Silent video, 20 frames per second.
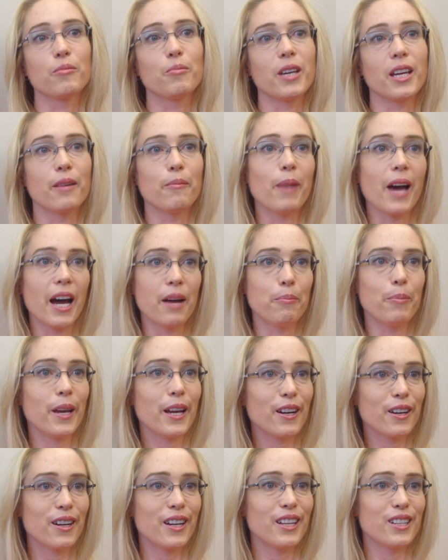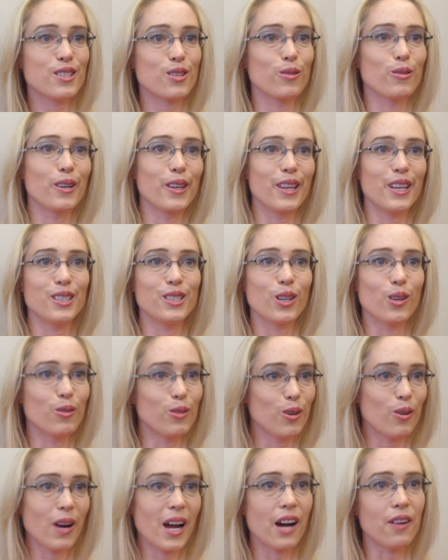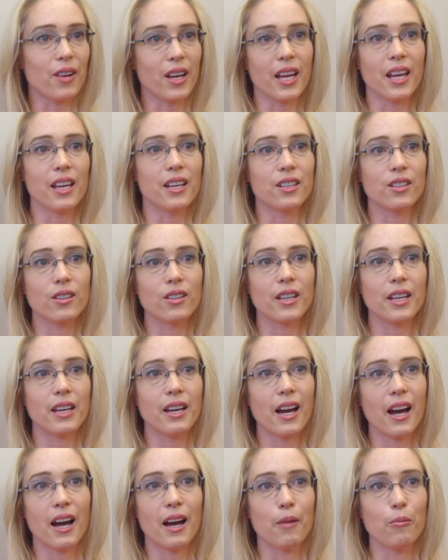being a bad parent or they don't know how to handle it,